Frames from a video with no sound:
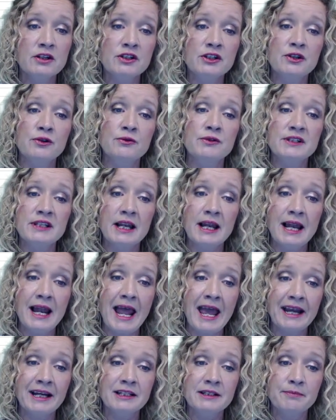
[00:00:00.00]
to
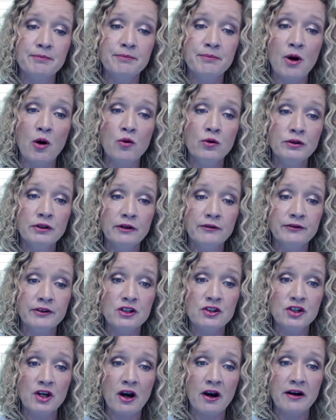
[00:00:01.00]
select both of
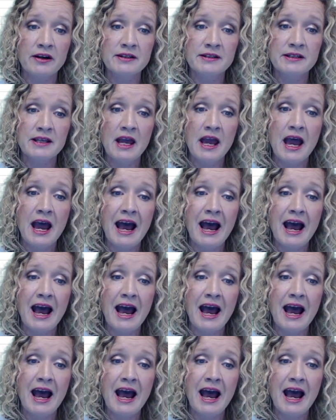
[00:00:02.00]
the charts